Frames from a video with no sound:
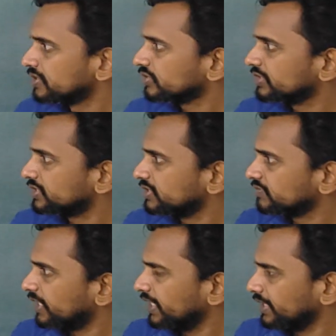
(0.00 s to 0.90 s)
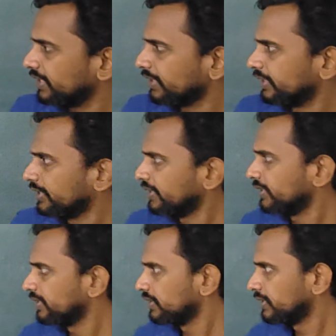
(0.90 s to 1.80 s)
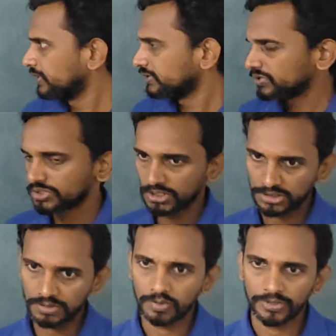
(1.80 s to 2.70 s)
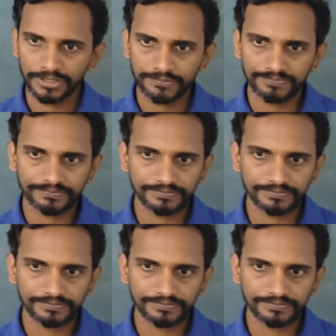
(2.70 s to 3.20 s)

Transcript: So this is my change in momentum.